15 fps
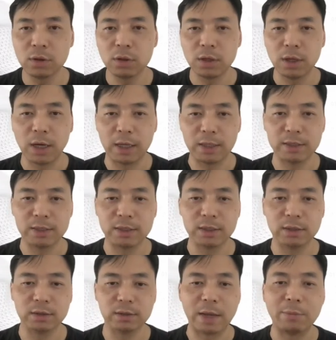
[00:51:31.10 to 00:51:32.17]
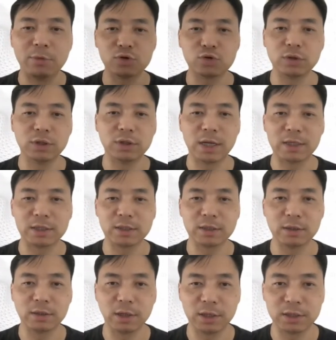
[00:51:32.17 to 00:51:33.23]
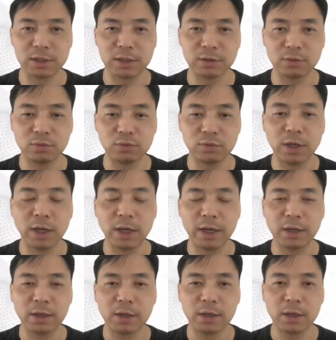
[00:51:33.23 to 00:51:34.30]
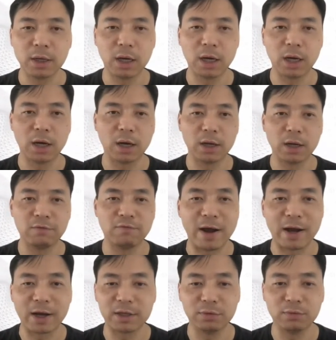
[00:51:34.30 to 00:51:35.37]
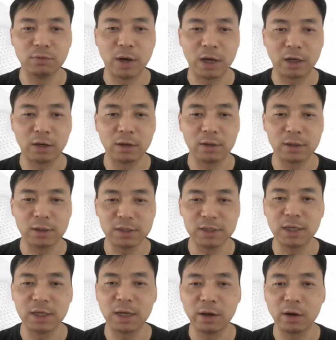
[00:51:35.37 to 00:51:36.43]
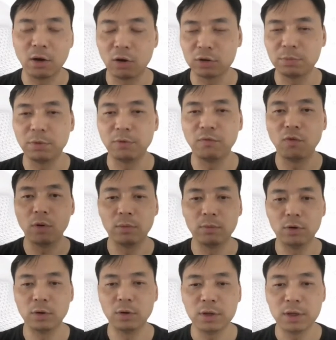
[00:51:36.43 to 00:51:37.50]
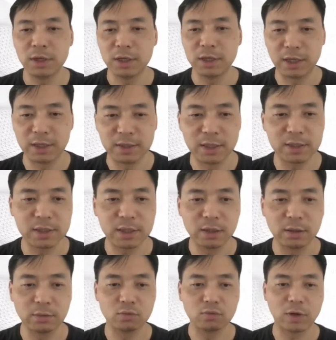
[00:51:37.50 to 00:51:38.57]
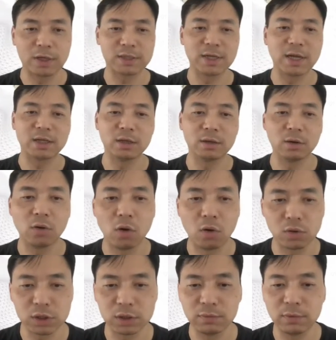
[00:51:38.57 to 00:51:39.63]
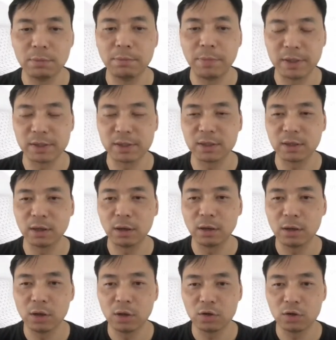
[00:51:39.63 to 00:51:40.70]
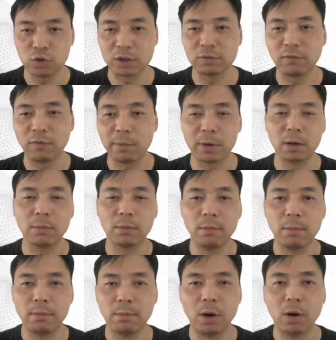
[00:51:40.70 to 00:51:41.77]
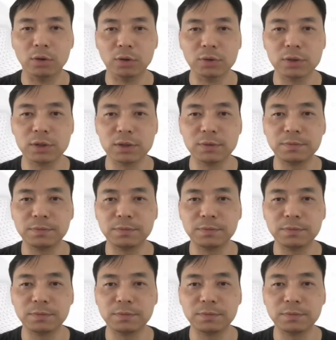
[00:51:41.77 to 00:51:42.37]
and demonstrate that it's really effective and easily outperform existing ResNet or string-based transformer models.